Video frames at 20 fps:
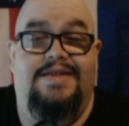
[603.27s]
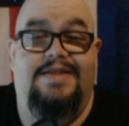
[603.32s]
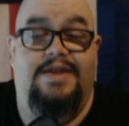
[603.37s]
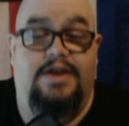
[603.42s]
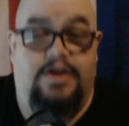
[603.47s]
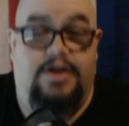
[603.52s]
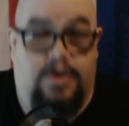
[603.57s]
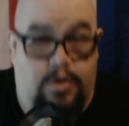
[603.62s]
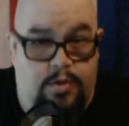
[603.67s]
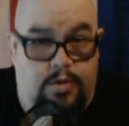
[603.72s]
the
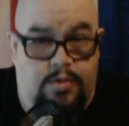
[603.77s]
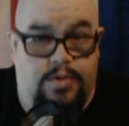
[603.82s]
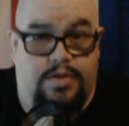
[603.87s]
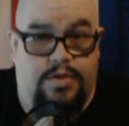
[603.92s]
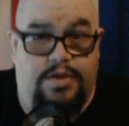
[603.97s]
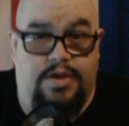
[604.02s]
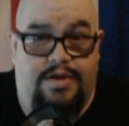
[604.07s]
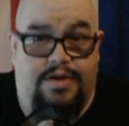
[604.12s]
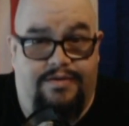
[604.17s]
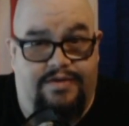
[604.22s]

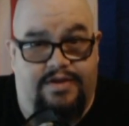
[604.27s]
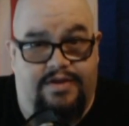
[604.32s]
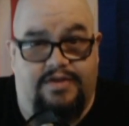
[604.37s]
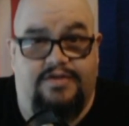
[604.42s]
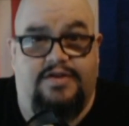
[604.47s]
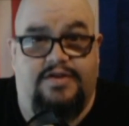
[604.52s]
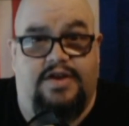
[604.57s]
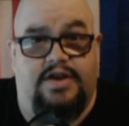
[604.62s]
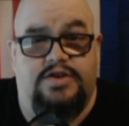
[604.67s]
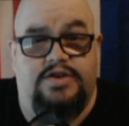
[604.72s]
youth of
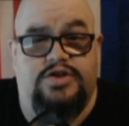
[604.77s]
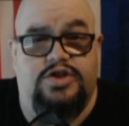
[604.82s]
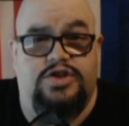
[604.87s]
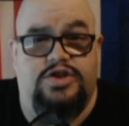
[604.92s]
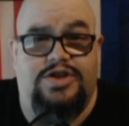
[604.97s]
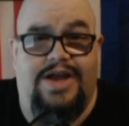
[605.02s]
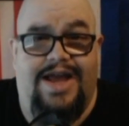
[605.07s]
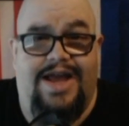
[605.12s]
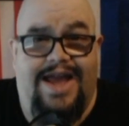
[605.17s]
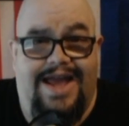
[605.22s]
this country
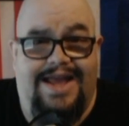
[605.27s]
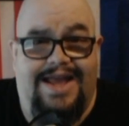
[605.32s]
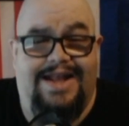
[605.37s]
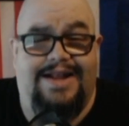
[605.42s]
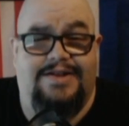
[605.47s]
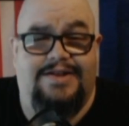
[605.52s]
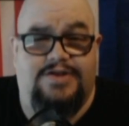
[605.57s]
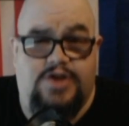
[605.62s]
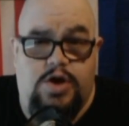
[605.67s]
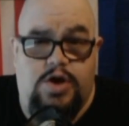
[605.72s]
to hate
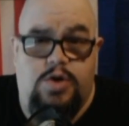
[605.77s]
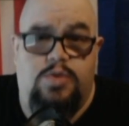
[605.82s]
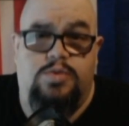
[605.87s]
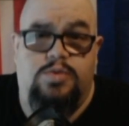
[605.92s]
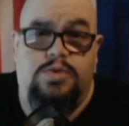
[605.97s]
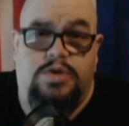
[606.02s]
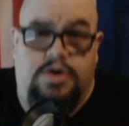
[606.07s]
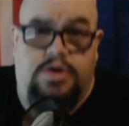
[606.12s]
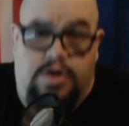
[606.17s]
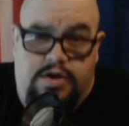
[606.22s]
its
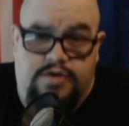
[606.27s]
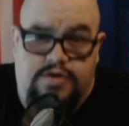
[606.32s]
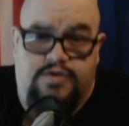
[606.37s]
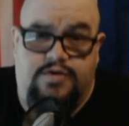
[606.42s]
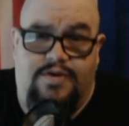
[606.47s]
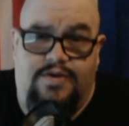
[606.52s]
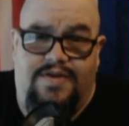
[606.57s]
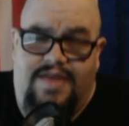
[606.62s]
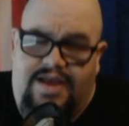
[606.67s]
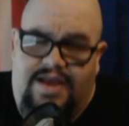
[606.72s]
own
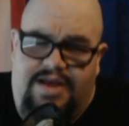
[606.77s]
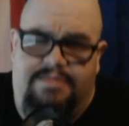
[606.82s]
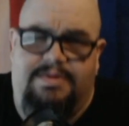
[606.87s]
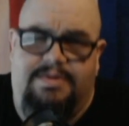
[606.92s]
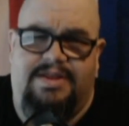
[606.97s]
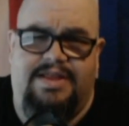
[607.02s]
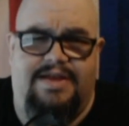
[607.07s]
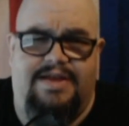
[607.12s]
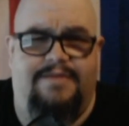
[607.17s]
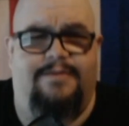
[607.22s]
country. Think
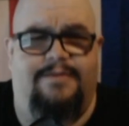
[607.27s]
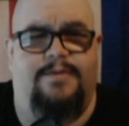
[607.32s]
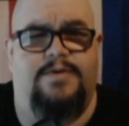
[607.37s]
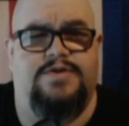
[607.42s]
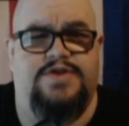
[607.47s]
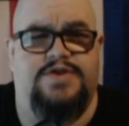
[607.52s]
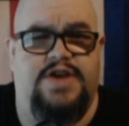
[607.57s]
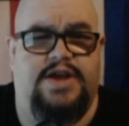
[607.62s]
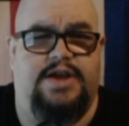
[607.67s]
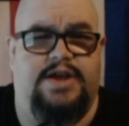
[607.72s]
about that for a
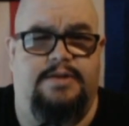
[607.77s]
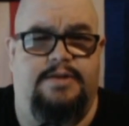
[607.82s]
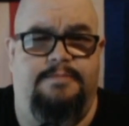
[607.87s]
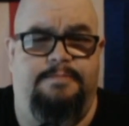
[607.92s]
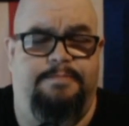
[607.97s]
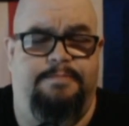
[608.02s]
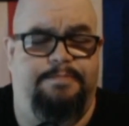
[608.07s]
second.